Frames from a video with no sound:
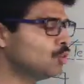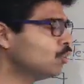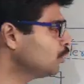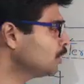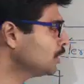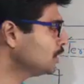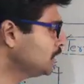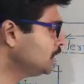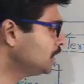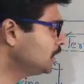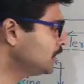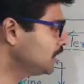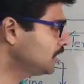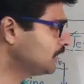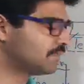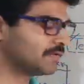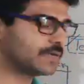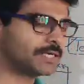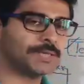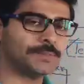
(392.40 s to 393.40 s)
or in
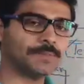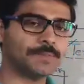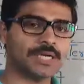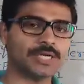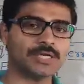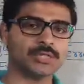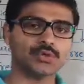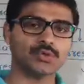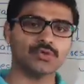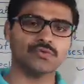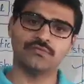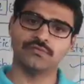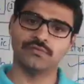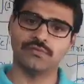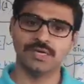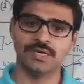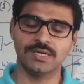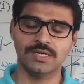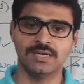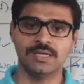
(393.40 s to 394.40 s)
different parts of
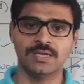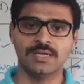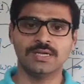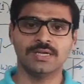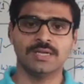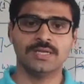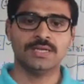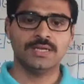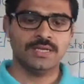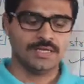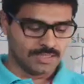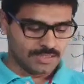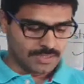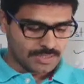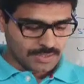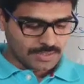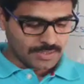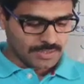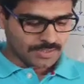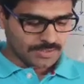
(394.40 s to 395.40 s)
world.
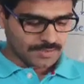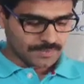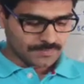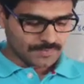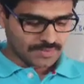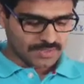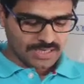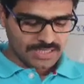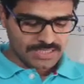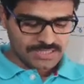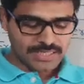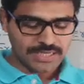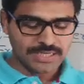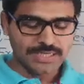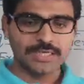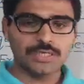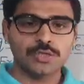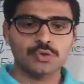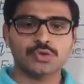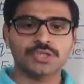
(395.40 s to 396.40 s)

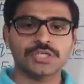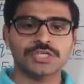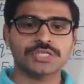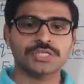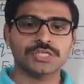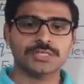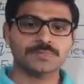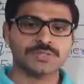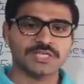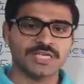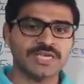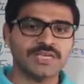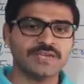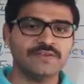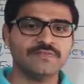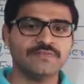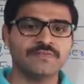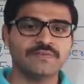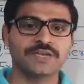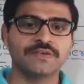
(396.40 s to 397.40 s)
Grassland ecosystems
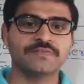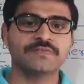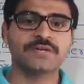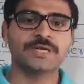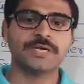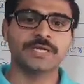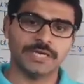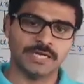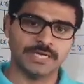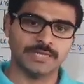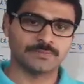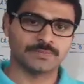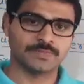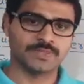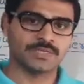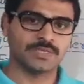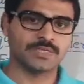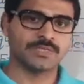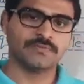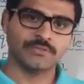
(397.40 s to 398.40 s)
have different
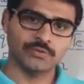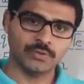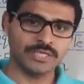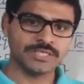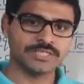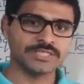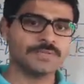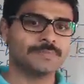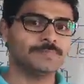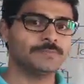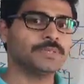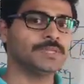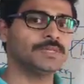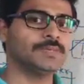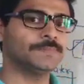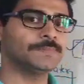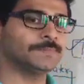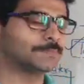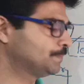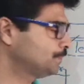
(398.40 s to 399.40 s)
names. For
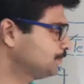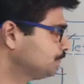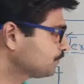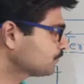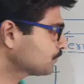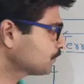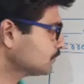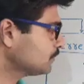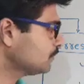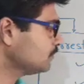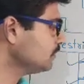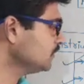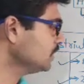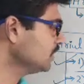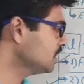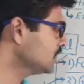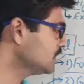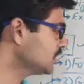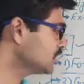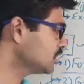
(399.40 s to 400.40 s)
example,
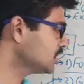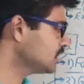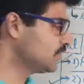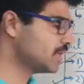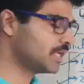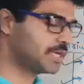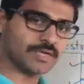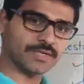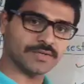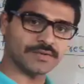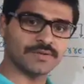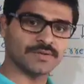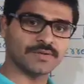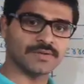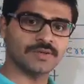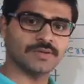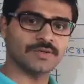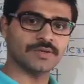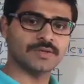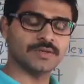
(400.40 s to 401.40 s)
savanna.
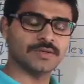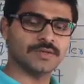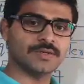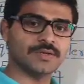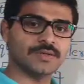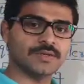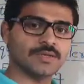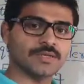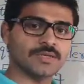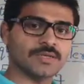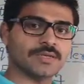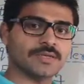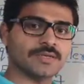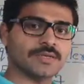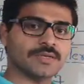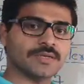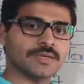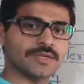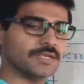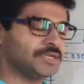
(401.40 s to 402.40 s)

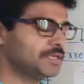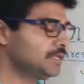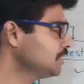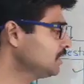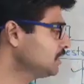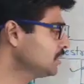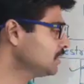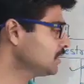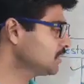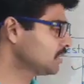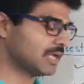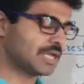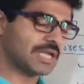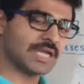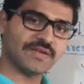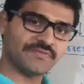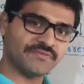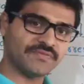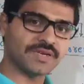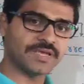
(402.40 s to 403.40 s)
In
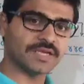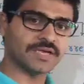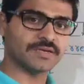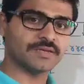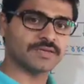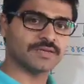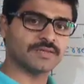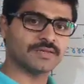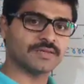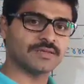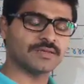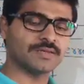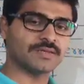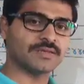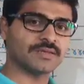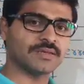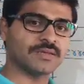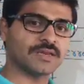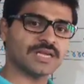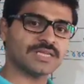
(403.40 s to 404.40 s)
Africa,
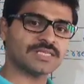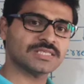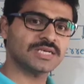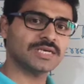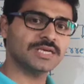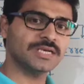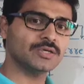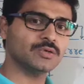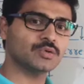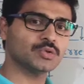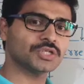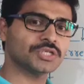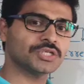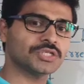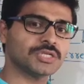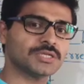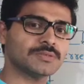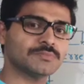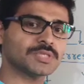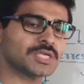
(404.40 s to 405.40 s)
grassland
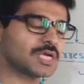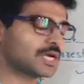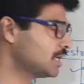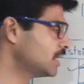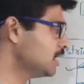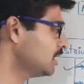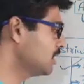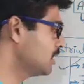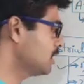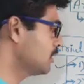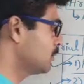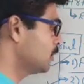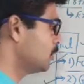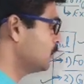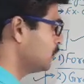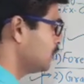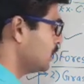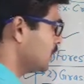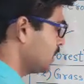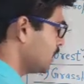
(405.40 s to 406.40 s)
ecosystems are
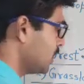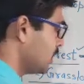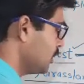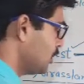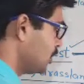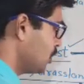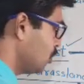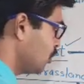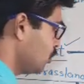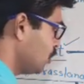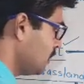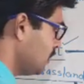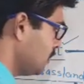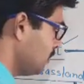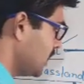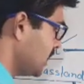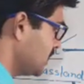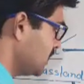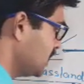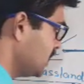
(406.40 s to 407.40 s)
popularly known
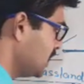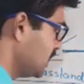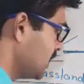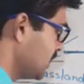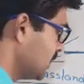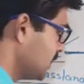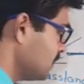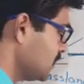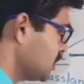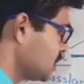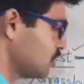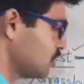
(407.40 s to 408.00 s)
by the name